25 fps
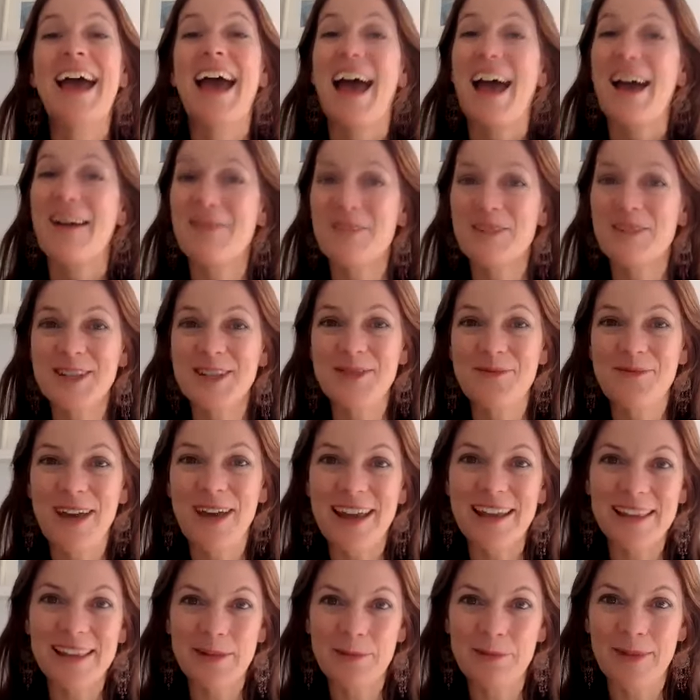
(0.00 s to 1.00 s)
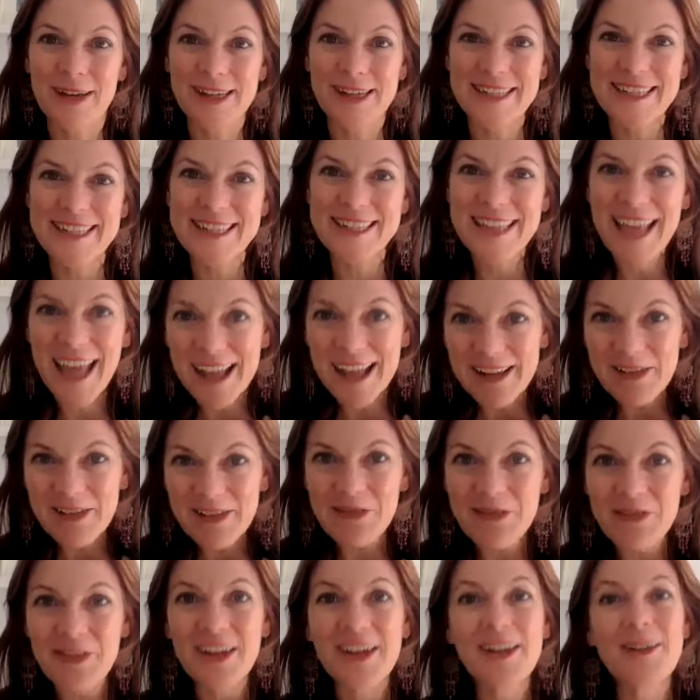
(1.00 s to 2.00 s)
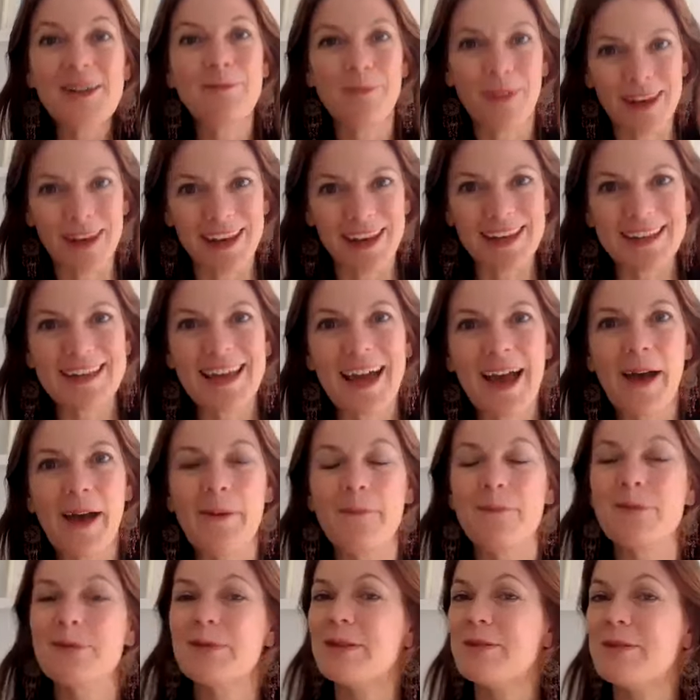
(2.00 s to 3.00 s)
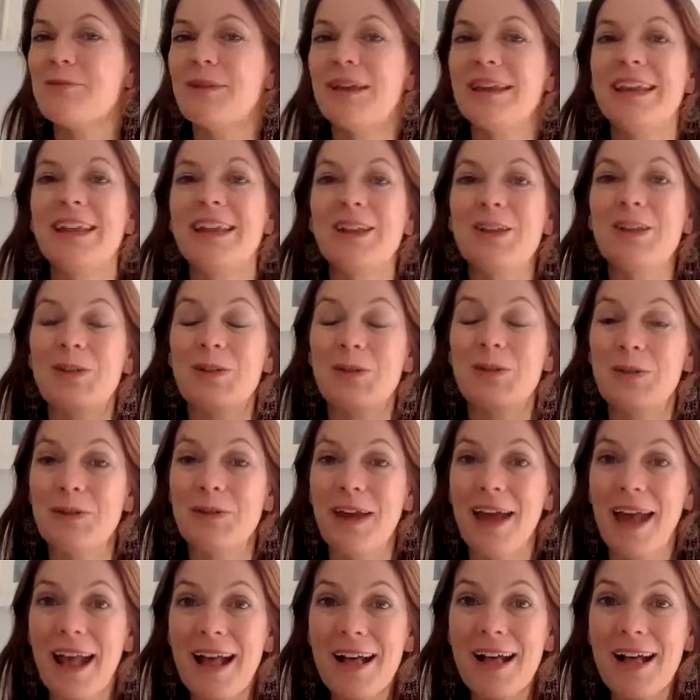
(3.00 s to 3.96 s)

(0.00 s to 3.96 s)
I've also made them myself many times of many new